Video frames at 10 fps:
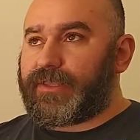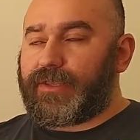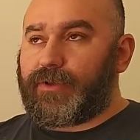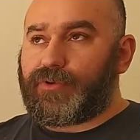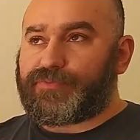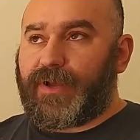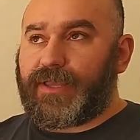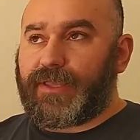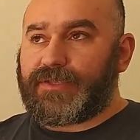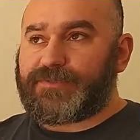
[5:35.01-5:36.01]
He goes
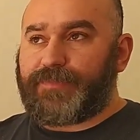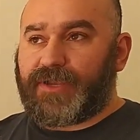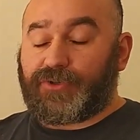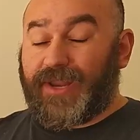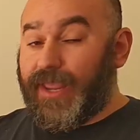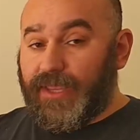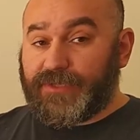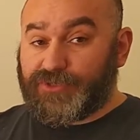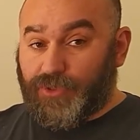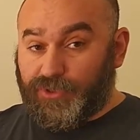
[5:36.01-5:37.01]
by Inspector
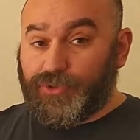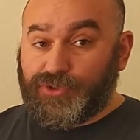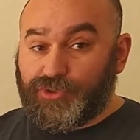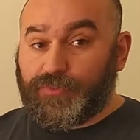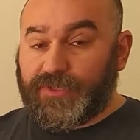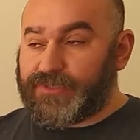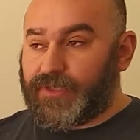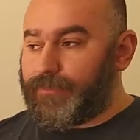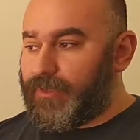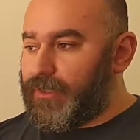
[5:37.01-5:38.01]
Haynes on YouTube. He's a